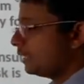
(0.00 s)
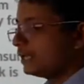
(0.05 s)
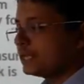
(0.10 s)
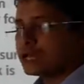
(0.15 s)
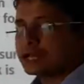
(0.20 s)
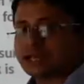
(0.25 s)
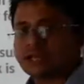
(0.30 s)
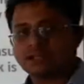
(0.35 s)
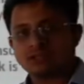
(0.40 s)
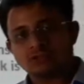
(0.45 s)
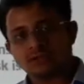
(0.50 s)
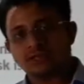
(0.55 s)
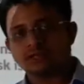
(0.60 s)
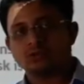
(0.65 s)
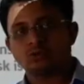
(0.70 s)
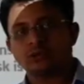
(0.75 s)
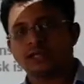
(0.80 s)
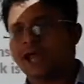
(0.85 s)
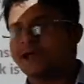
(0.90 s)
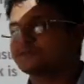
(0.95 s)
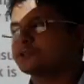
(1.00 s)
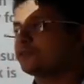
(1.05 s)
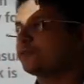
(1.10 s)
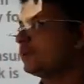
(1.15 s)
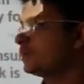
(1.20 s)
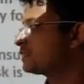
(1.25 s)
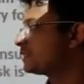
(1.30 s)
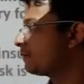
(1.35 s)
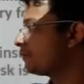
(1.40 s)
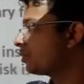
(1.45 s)
There are usually two types of
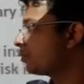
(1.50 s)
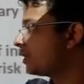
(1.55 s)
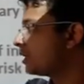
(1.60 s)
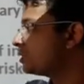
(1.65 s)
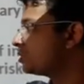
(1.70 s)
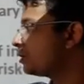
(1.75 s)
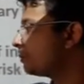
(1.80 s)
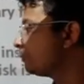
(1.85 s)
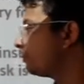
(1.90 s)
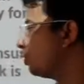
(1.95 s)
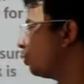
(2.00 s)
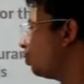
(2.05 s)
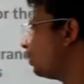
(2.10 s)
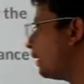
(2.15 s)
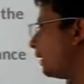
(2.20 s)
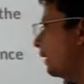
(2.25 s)
risks. Number one is your pure and